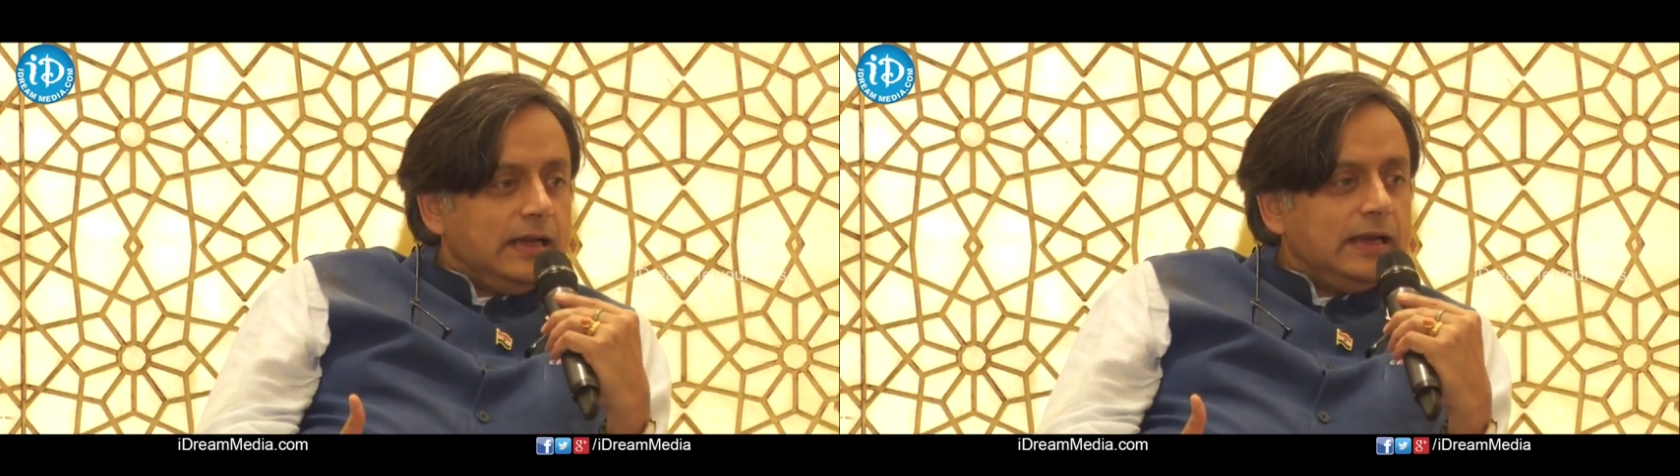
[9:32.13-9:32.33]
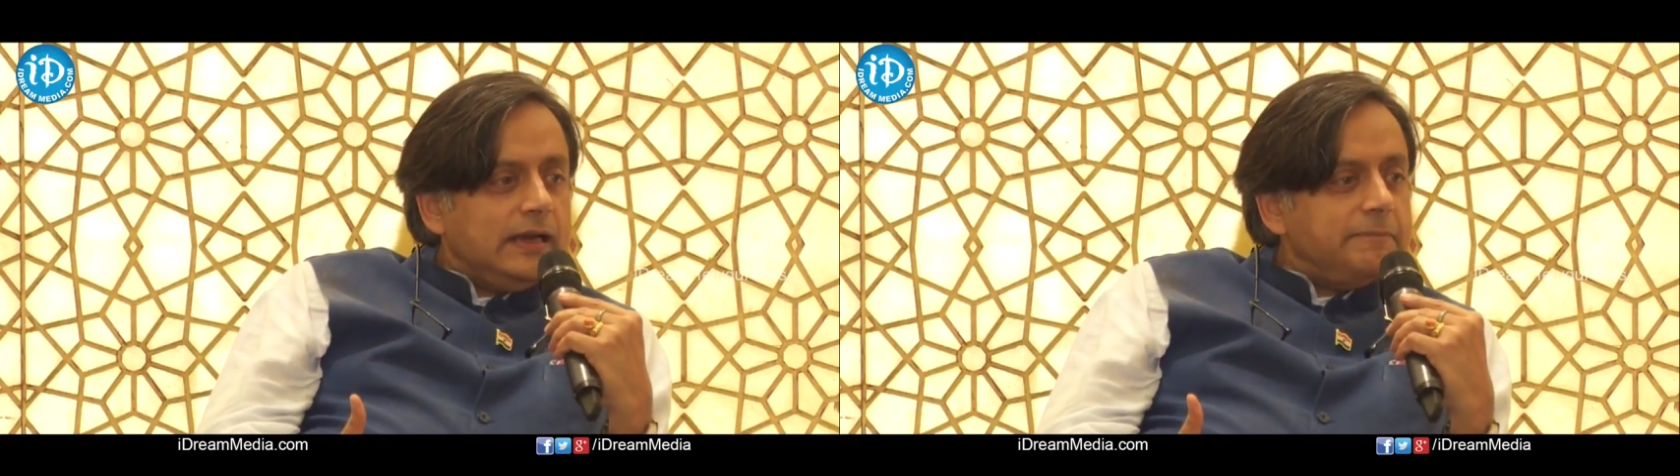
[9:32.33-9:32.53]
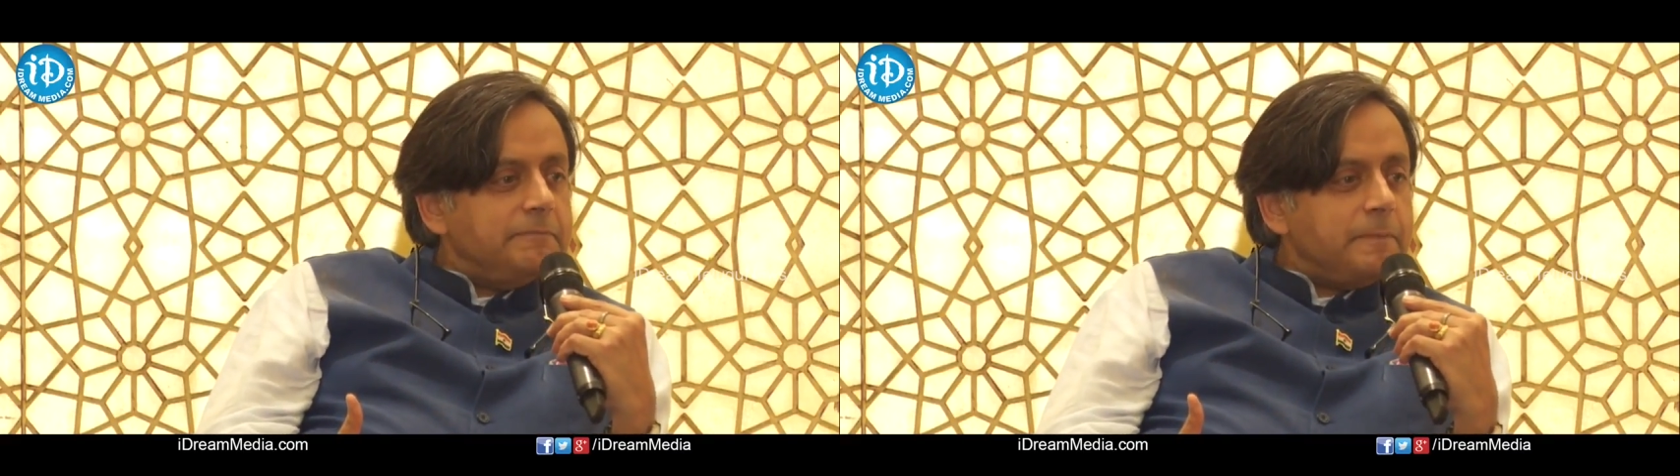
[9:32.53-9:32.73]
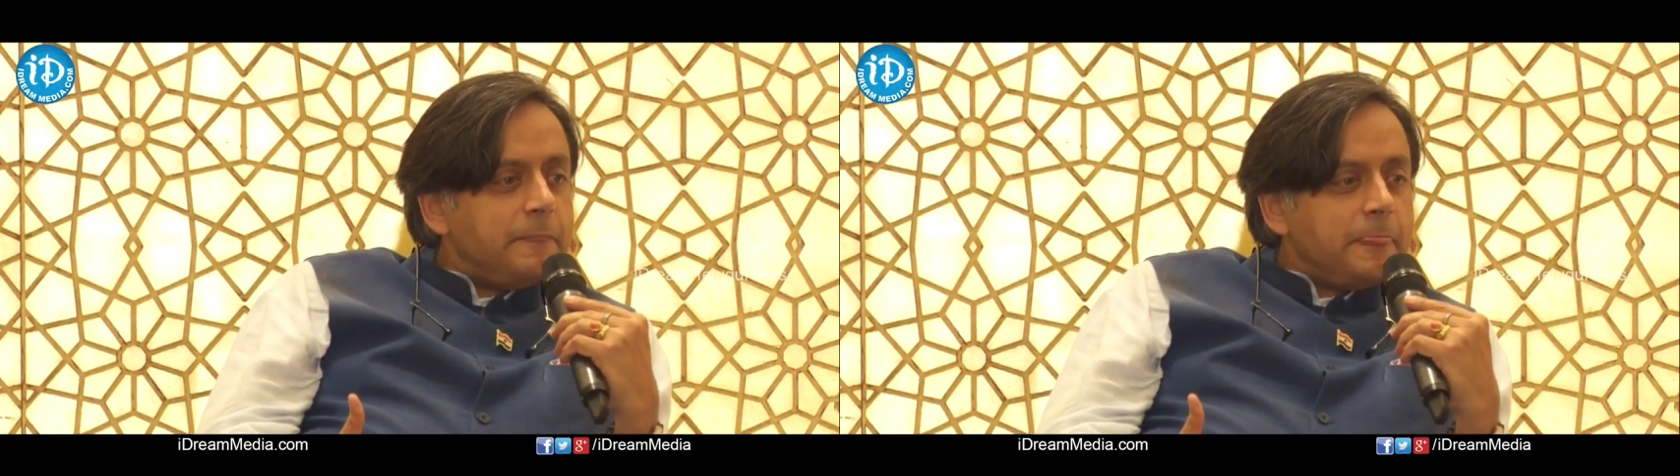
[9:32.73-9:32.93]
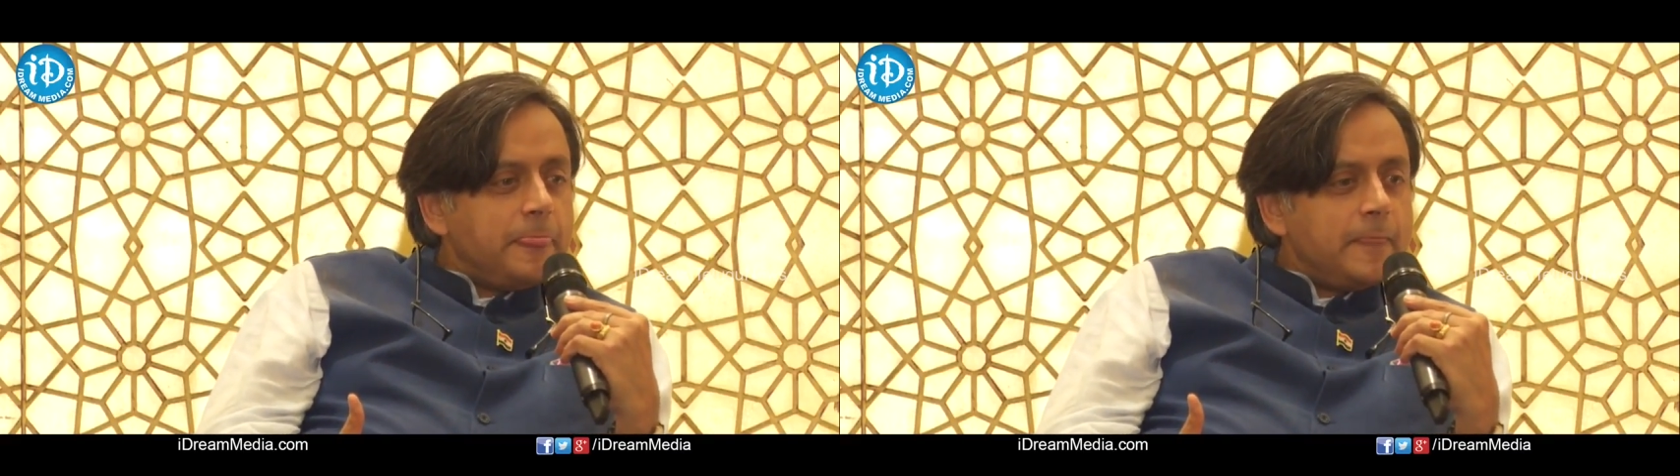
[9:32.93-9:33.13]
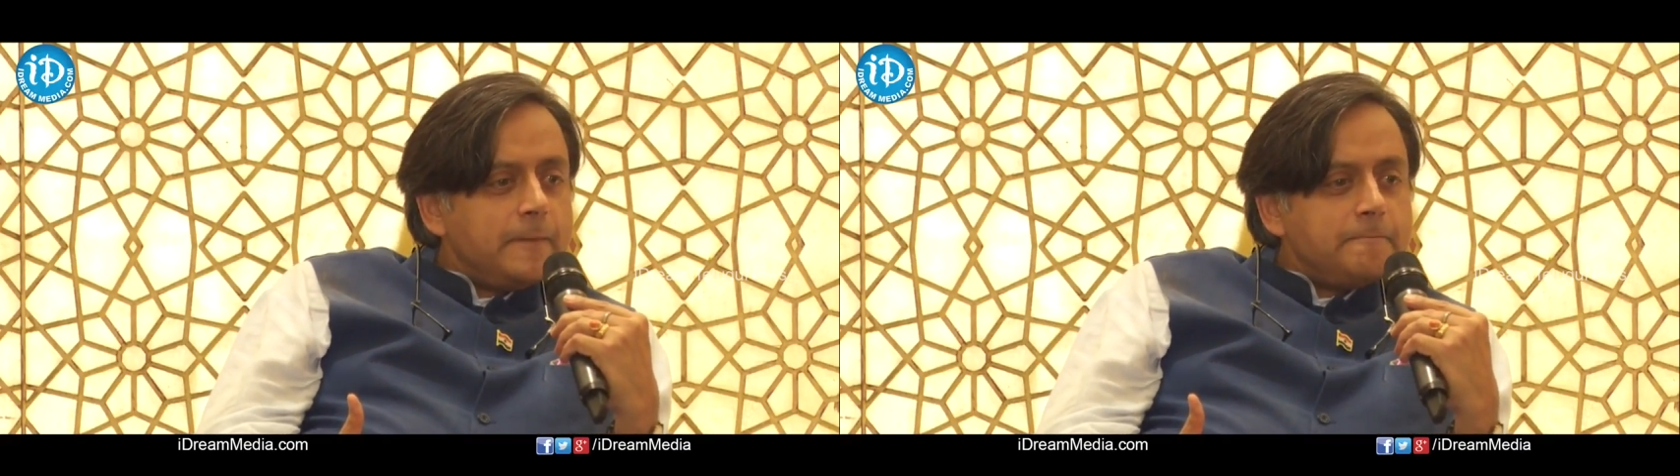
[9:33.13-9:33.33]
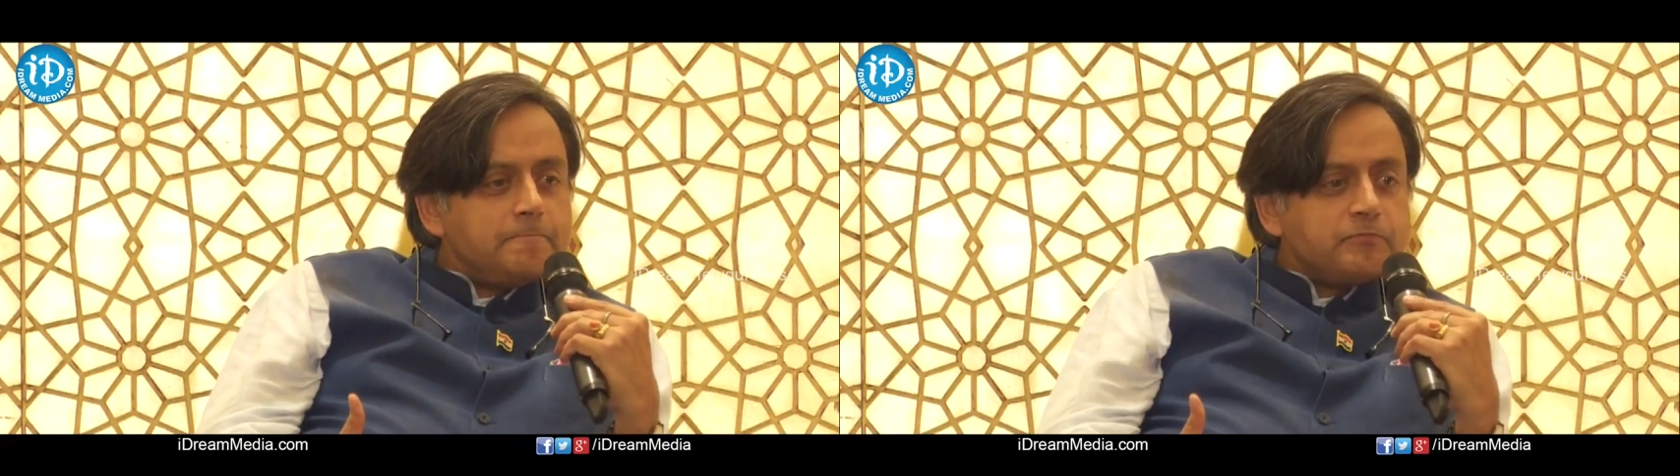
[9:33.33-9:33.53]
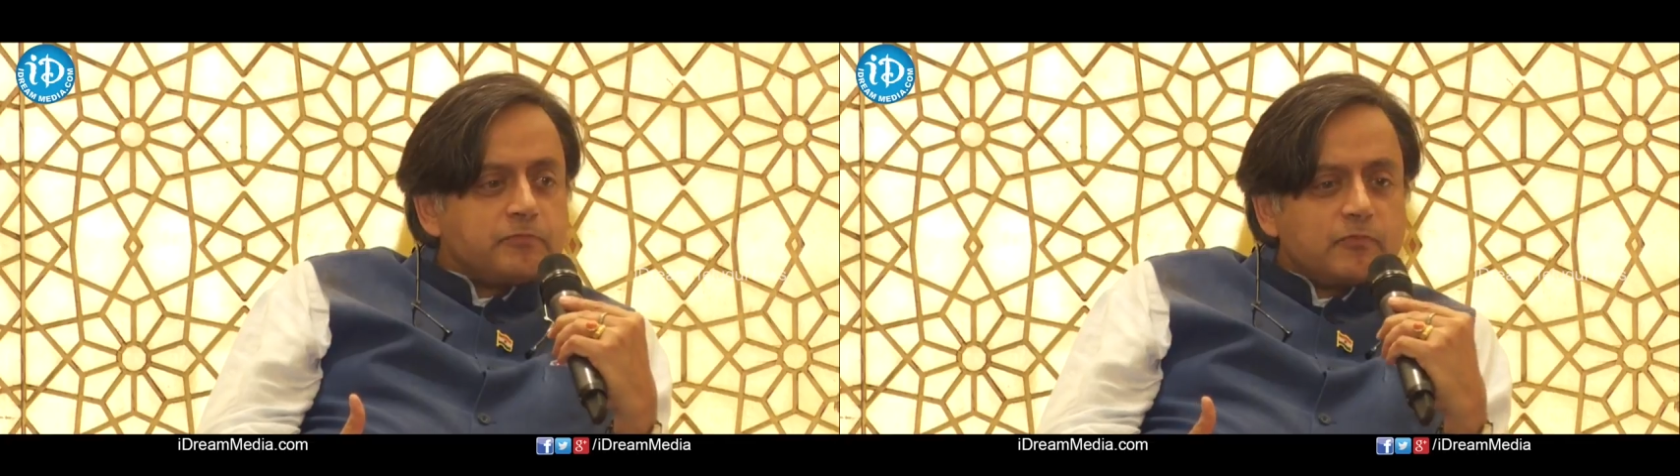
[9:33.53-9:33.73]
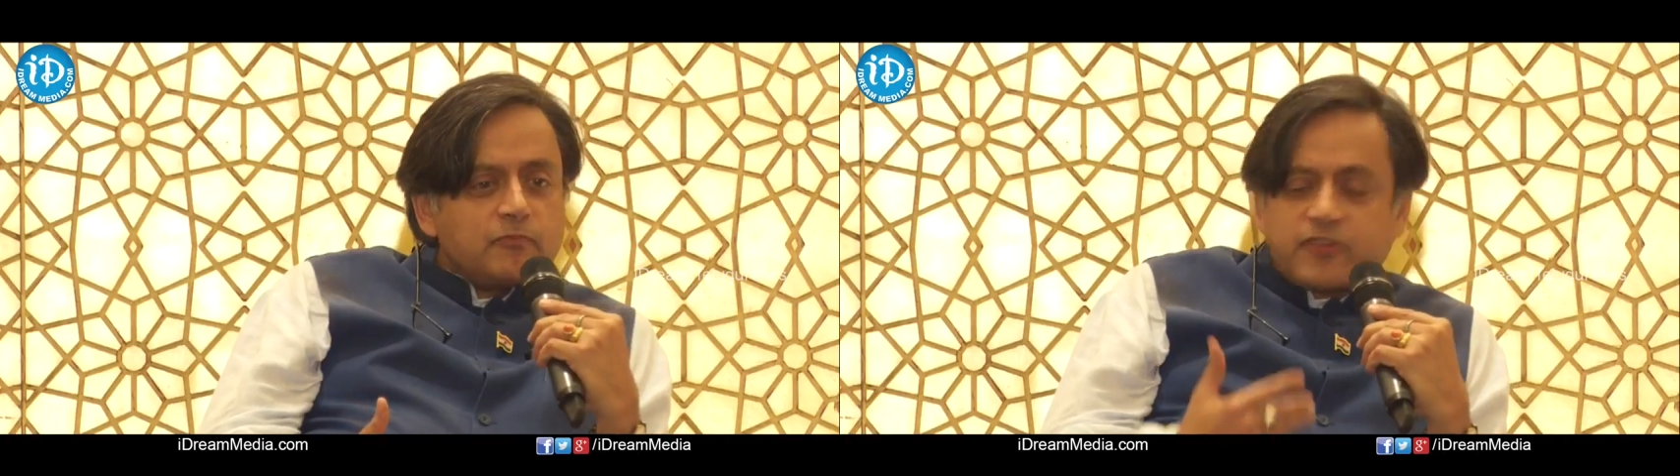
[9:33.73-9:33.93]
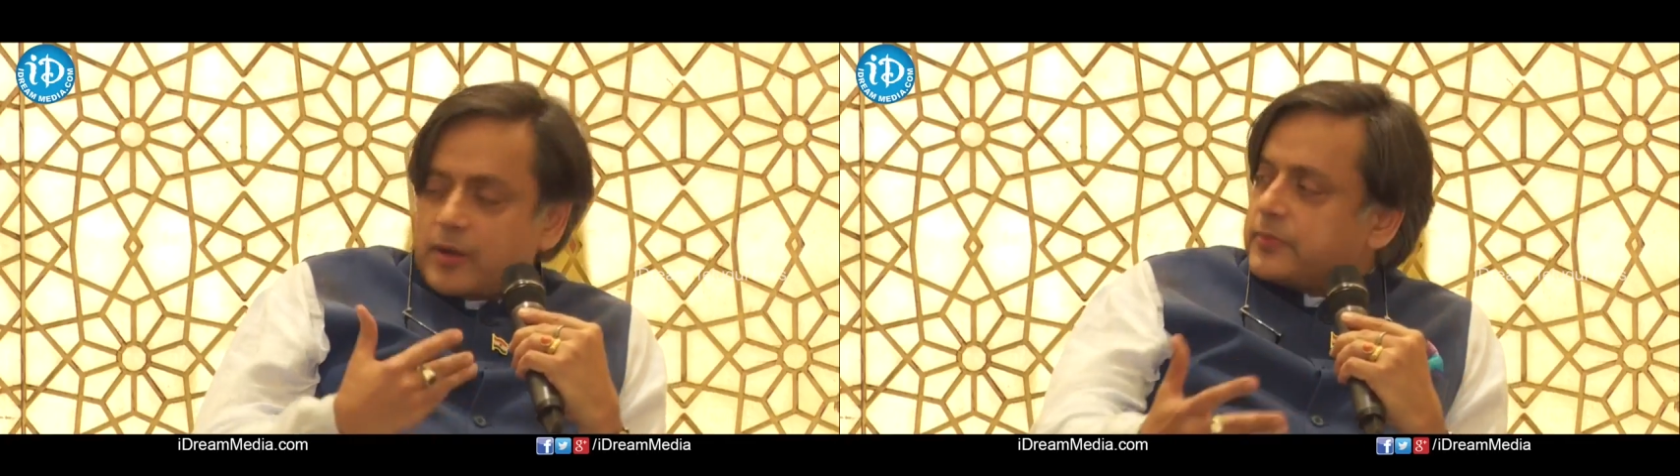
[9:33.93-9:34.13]

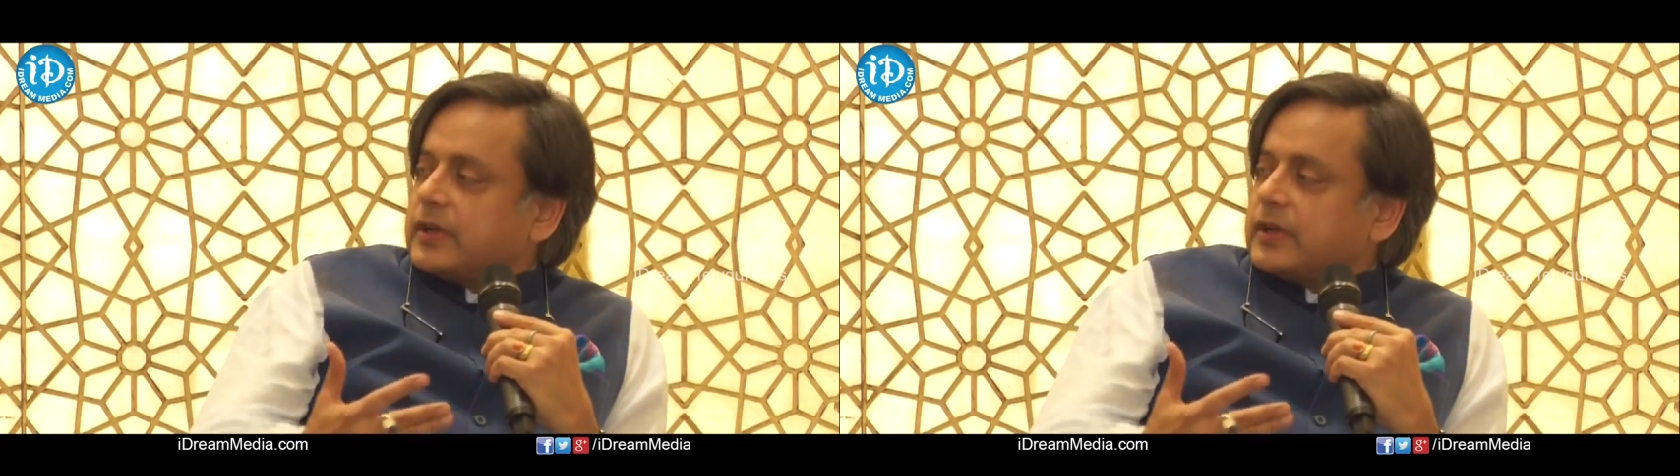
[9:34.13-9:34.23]
from